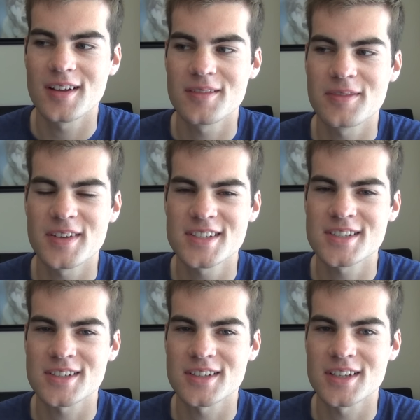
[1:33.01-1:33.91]

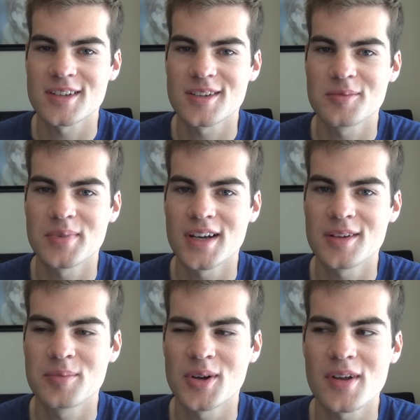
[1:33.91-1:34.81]
physically,
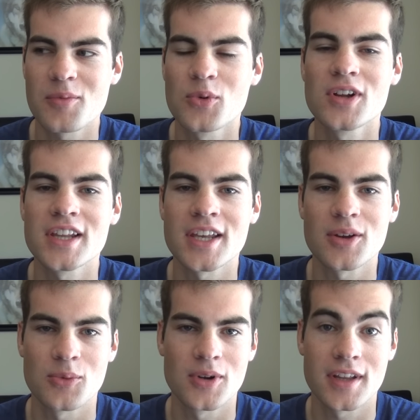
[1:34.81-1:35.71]
but but really
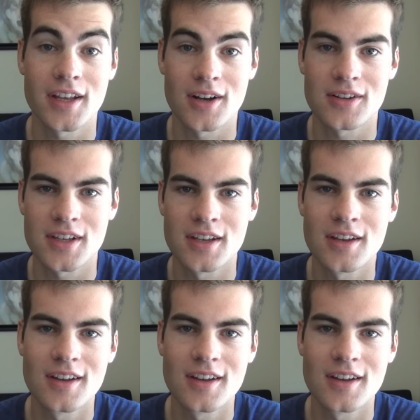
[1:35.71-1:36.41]
really ugly.